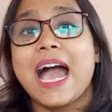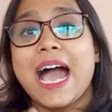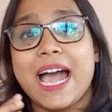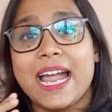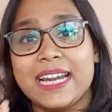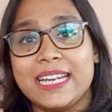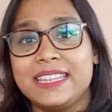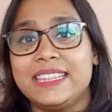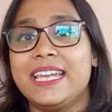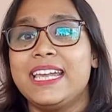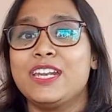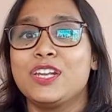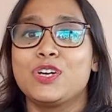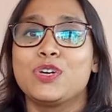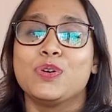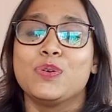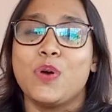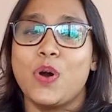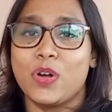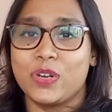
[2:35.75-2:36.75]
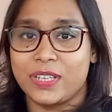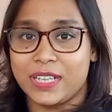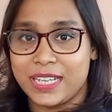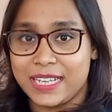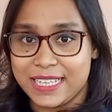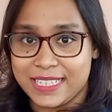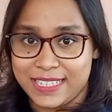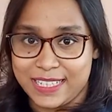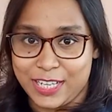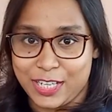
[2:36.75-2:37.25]
and then go on
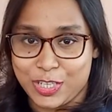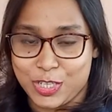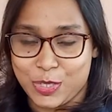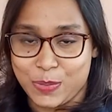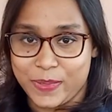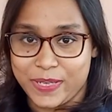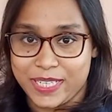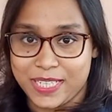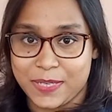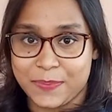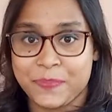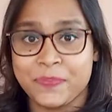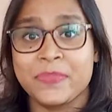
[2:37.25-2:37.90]
listening to it.